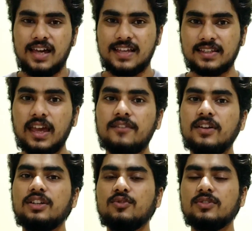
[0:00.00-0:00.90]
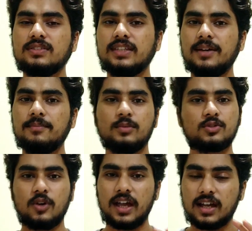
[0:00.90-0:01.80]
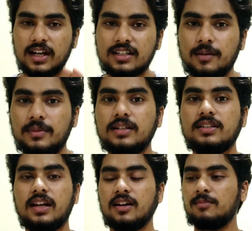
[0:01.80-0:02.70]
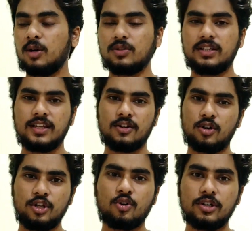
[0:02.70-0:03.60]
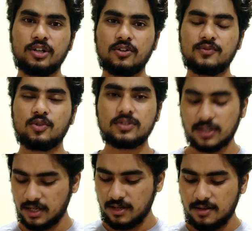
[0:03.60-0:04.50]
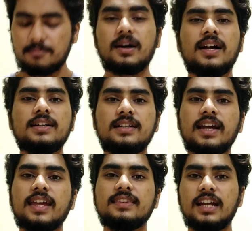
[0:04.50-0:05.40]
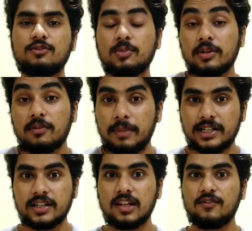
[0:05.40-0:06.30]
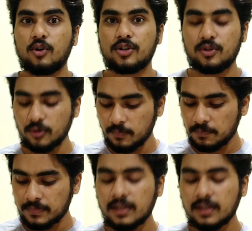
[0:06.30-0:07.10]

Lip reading: As I haven't used them, so I can't comment about the audio quality of those. But again, that would be a better deal for you.